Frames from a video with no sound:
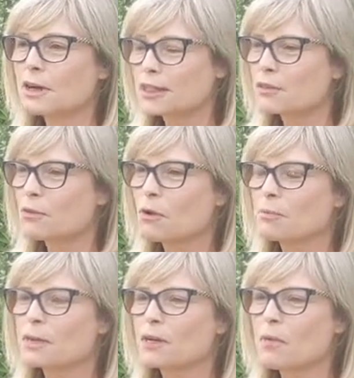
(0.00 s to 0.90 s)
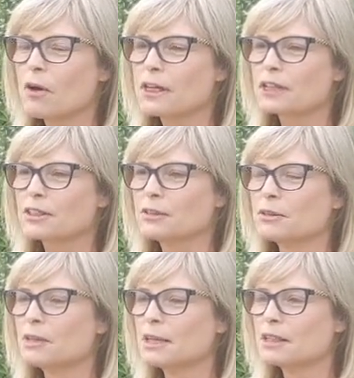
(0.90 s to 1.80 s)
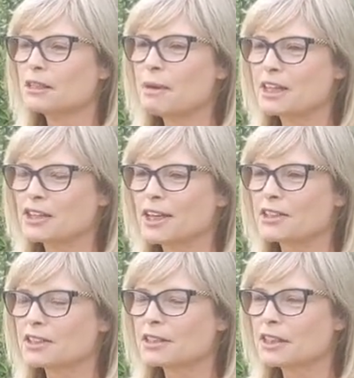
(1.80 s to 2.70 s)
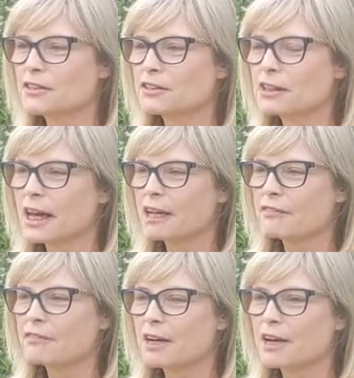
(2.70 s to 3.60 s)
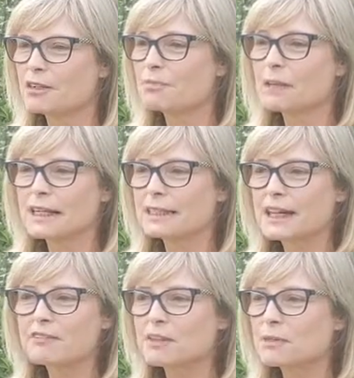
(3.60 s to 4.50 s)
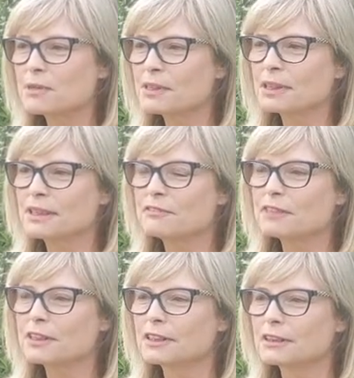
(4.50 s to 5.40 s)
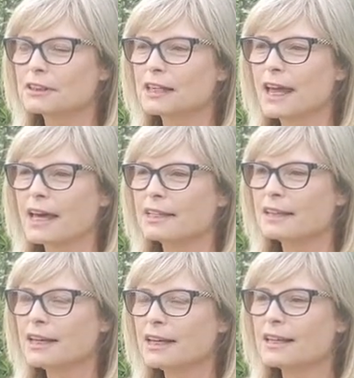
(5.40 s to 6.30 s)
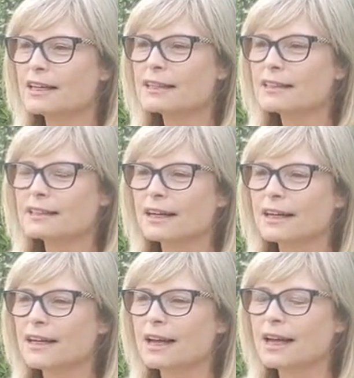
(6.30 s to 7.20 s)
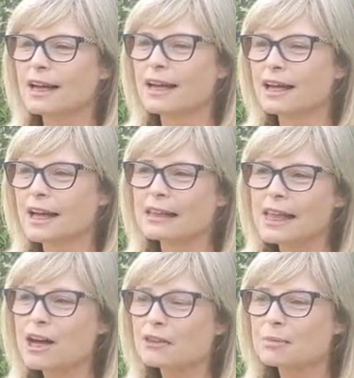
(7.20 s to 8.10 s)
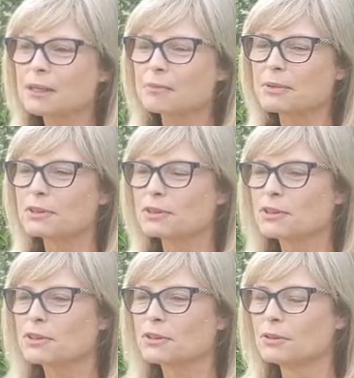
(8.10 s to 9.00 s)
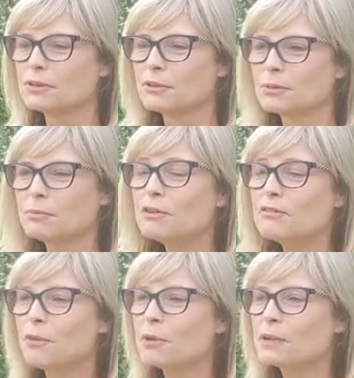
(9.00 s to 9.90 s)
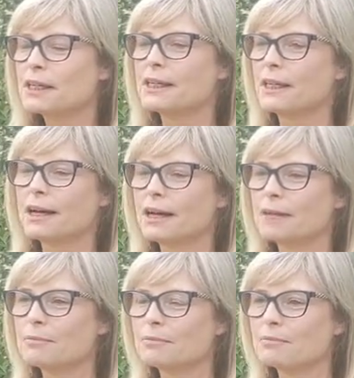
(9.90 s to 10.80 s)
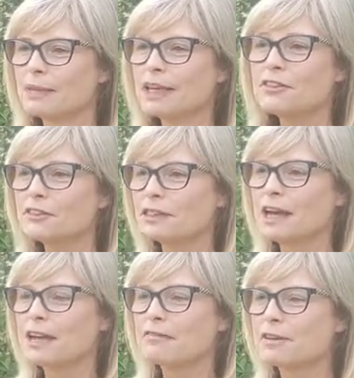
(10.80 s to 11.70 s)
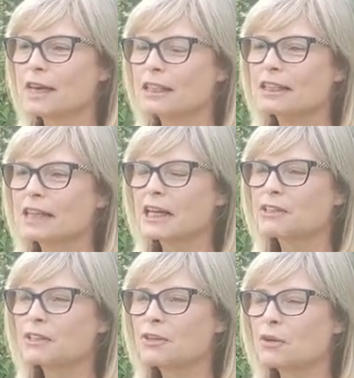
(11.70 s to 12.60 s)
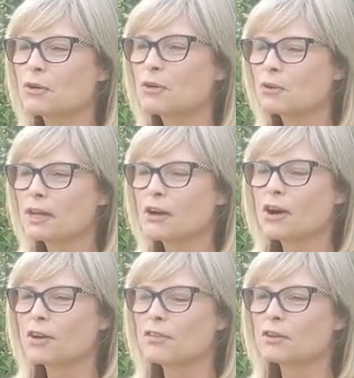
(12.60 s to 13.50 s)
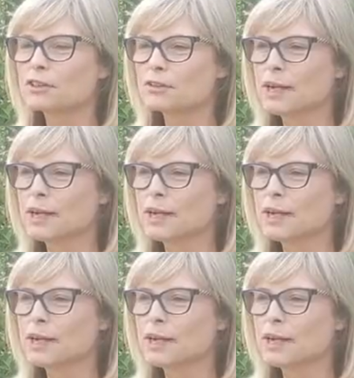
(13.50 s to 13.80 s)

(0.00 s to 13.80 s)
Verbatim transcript: transform, that are wanting to, to make changes in their life, um, because life can be really difficult, and this allows people to move forward um, in their life and to get to know who they are and their